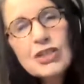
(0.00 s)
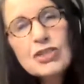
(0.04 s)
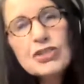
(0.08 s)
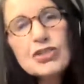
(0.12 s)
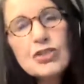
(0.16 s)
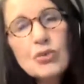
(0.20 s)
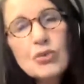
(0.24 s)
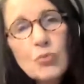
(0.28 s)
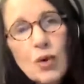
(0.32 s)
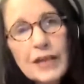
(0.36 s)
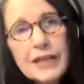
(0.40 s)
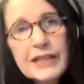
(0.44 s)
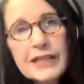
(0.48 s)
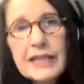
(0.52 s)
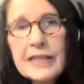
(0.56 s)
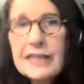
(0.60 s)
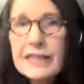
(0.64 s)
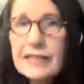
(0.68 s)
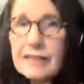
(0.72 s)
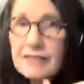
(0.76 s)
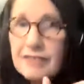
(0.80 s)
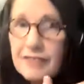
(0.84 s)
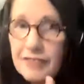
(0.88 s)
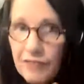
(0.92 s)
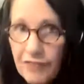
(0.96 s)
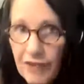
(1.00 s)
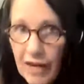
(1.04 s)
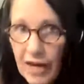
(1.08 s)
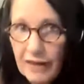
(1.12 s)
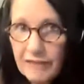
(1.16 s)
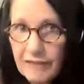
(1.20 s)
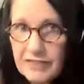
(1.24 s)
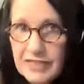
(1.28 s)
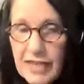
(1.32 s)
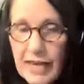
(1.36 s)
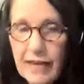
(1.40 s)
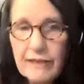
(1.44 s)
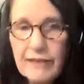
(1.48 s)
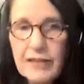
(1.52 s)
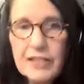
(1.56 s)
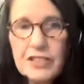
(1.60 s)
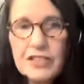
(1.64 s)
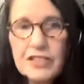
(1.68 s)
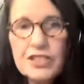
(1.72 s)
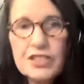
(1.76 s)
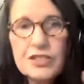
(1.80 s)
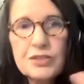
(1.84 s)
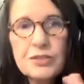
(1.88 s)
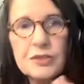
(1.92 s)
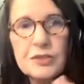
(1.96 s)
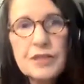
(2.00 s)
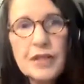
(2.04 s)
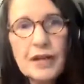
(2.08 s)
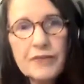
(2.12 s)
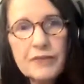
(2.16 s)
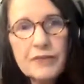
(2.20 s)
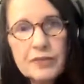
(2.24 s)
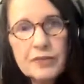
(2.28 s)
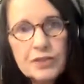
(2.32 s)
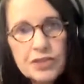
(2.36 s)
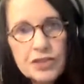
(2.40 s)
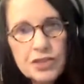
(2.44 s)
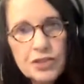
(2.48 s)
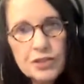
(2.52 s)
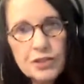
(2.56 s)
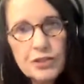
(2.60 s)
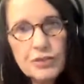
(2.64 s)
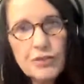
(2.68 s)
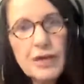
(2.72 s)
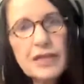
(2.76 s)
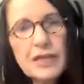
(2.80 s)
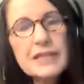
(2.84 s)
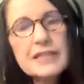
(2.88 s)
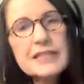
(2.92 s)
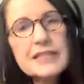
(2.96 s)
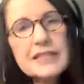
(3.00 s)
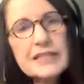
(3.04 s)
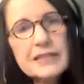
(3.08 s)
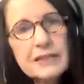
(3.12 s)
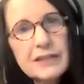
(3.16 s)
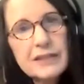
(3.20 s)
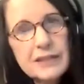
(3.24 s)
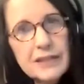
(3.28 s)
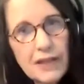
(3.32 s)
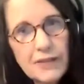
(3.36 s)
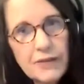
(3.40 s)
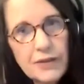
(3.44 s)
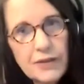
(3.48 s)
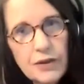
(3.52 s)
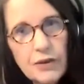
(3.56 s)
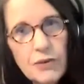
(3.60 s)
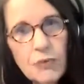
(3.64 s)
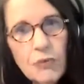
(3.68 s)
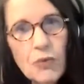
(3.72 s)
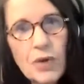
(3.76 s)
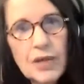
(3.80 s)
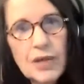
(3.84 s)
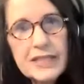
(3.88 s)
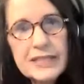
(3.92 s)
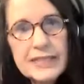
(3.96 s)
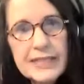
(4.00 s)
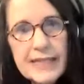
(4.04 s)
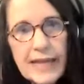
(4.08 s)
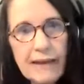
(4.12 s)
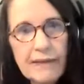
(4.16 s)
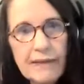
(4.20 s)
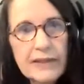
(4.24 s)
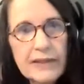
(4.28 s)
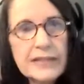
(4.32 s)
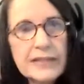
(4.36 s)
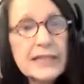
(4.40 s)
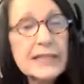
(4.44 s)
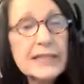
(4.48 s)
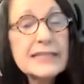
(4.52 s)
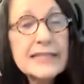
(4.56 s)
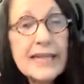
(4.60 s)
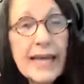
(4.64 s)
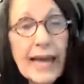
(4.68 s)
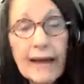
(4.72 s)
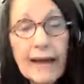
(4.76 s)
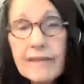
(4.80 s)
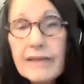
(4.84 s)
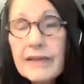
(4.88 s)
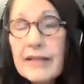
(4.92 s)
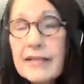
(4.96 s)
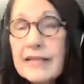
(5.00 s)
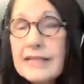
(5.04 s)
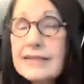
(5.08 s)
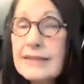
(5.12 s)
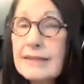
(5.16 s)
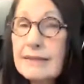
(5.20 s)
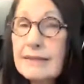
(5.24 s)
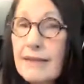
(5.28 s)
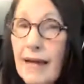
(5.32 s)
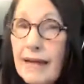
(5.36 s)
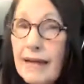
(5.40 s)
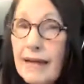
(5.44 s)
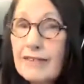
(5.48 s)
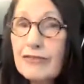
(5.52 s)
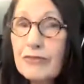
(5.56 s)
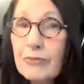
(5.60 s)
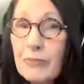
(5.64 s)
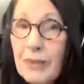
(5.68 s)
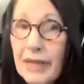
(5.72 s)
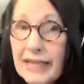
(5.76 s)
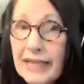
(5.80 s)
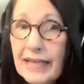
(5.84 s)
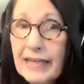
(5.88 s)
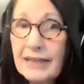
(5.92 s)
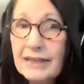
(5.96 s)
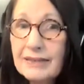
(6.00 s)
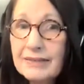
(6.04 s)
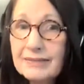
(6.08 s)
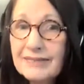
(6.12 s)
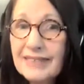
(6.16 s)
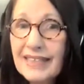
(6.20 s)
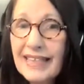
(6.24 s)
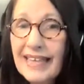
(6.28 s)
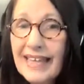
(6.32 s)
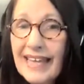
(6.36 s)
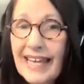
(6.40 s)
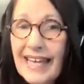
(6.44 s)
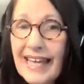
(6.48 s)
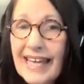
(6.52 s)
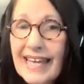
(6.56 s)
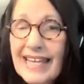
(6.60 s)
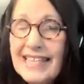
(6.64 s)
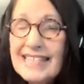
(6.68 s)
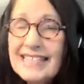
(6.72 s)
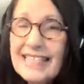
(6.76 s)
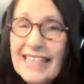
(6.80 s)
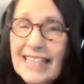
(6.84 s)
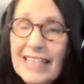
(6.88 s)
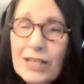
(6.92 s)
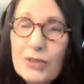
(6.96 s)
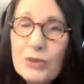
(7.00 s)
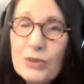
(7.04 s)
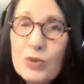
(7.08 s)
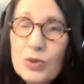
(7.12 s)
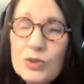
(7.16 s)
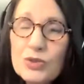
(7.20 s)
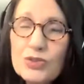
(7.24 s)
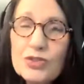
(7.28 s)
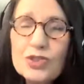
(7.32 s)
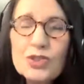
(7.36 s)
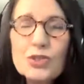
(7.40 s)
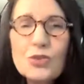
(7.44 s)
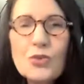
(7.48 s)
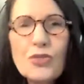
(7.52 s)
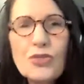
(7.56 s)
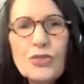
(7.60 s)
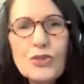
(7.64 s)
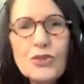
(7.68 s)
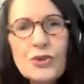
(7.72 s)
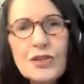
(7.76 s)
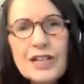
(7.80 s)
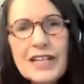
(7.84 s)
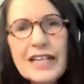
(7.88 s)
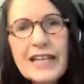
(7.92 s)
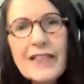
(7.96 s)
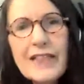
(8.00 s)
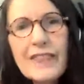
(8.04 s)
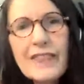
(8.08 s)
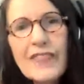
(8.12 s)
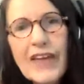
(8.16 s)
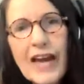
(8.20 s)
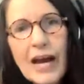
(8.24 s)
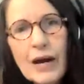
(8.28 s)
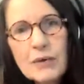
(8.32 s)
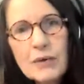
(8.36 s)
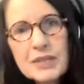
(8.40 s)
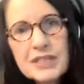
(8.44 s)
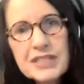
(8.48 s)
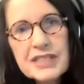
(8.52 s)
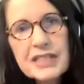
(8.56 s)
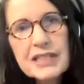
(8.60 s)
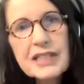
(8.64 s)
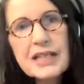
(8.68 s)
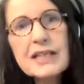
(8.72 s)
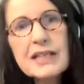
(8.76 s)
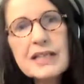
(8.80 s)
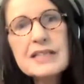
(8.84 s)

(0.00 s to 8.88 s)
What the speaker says: To one, he gives 5 talents, to another 2, and still another 1 talent. A talent is a lot of money. It's equal to 30,000